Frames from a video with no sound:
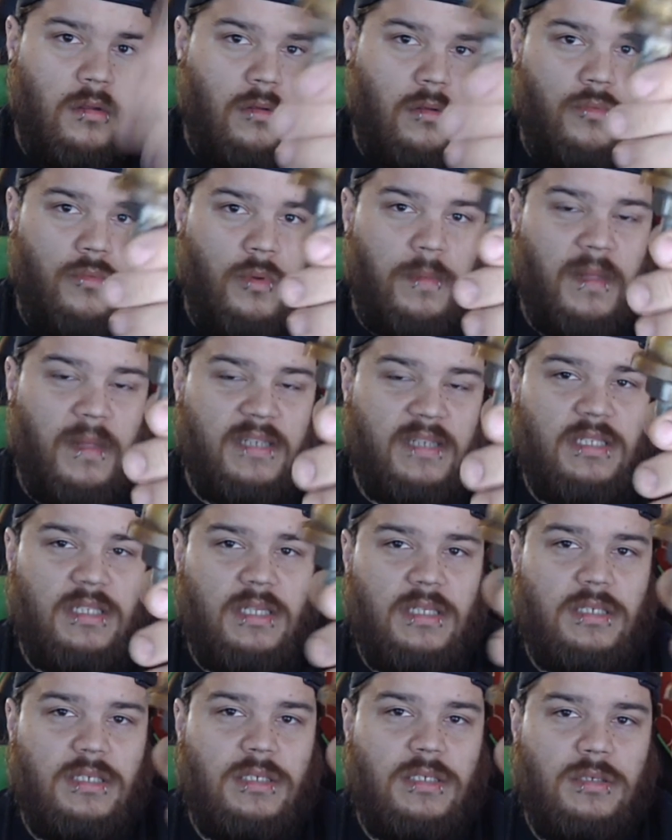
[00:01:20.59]
replacing
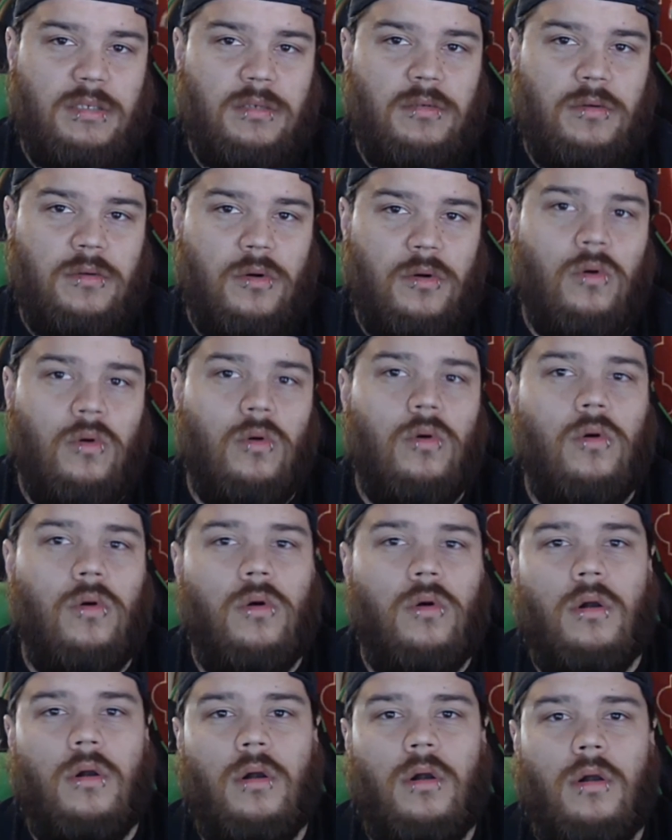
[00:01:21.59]
this
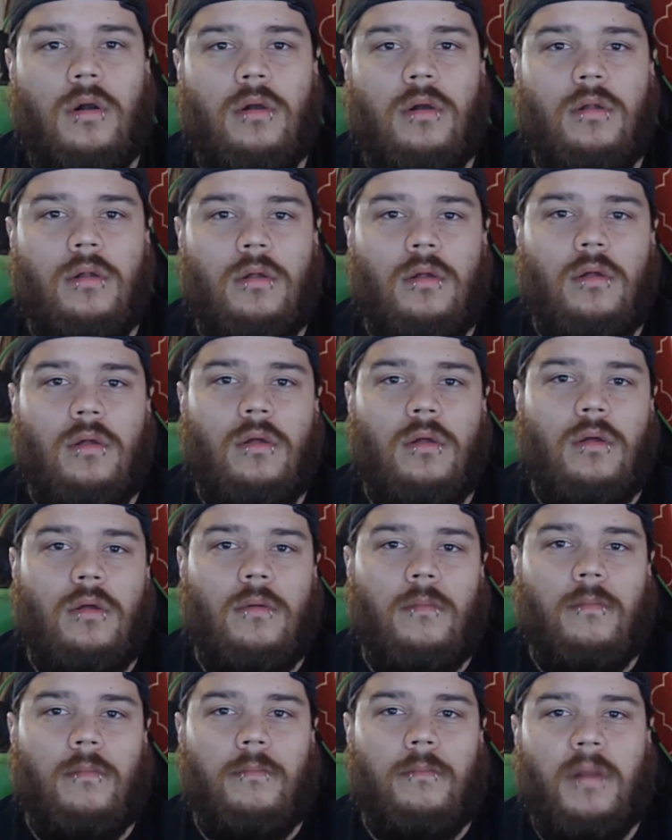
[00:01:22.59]
or
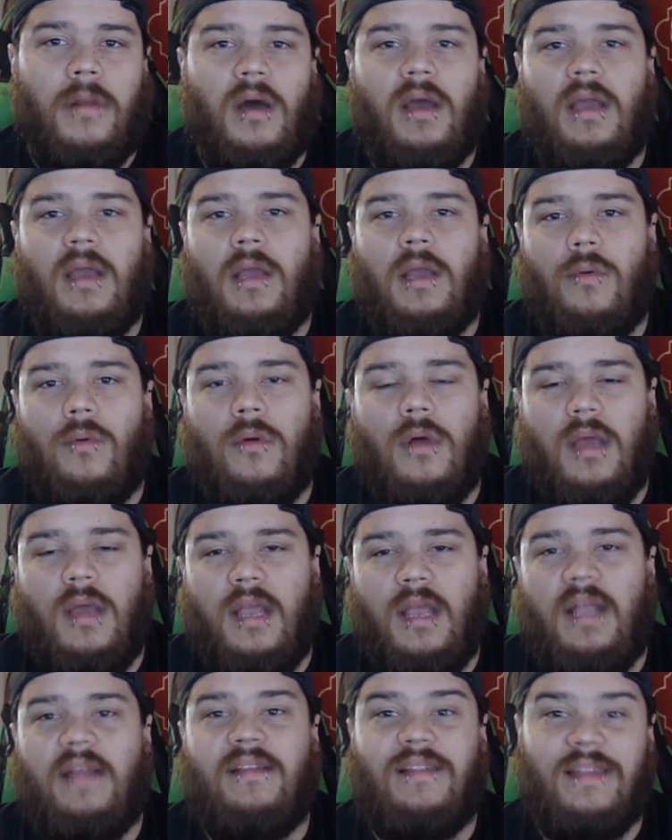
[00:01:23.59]
buying
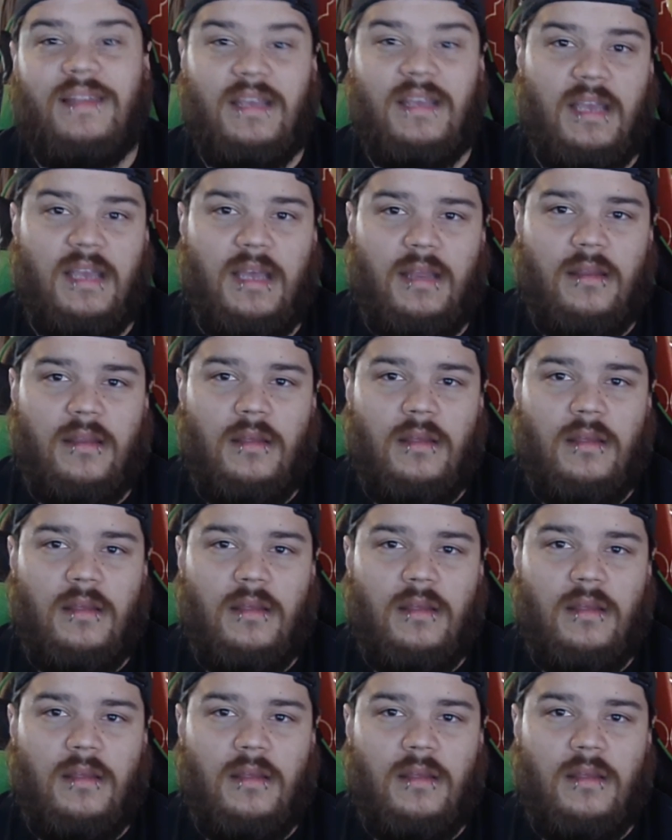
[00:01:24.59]
a delete kit.